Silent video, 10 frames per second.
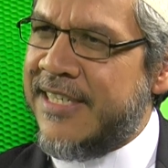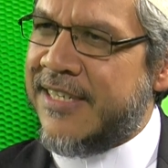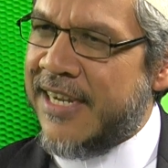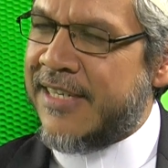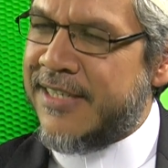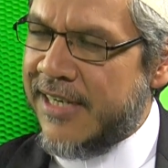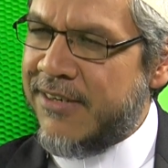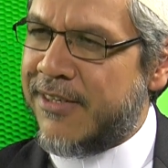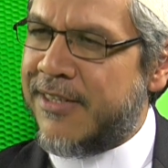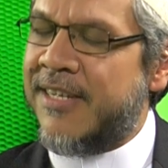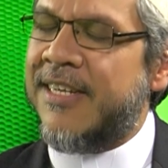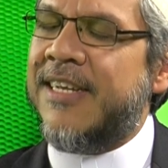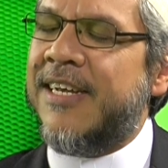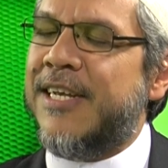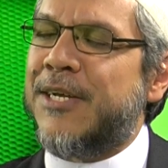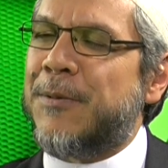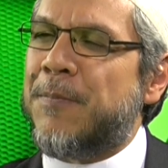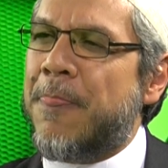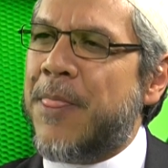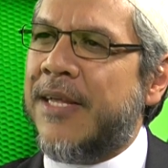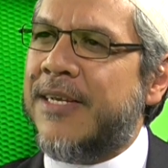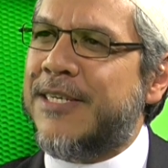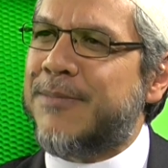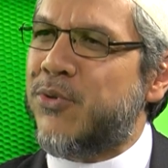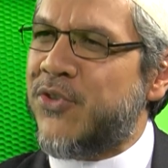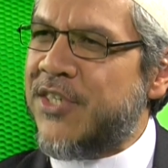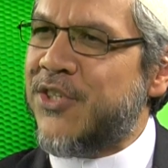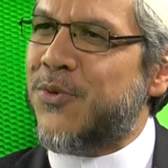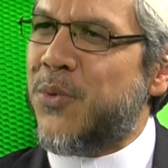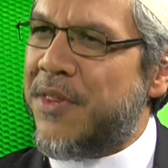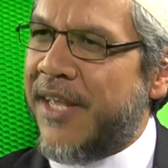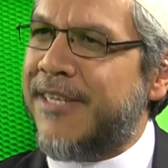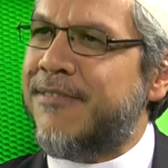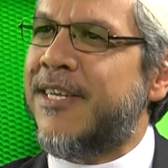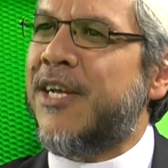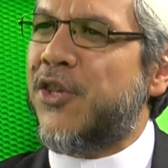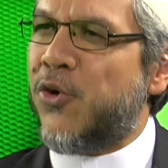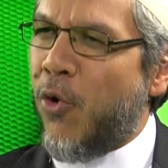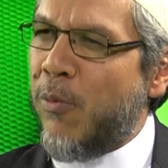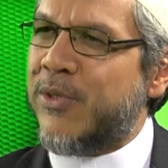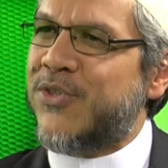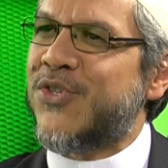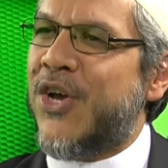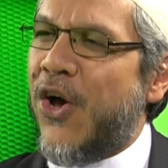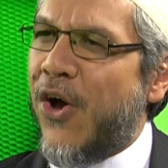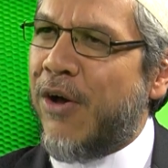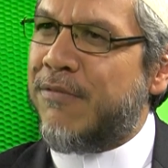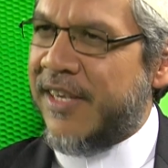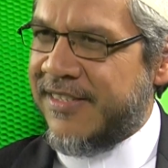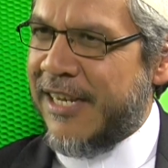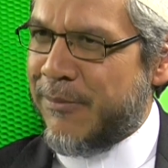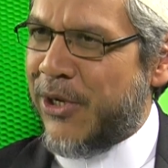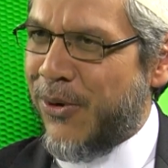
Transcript: integral position within the corpus of Islamic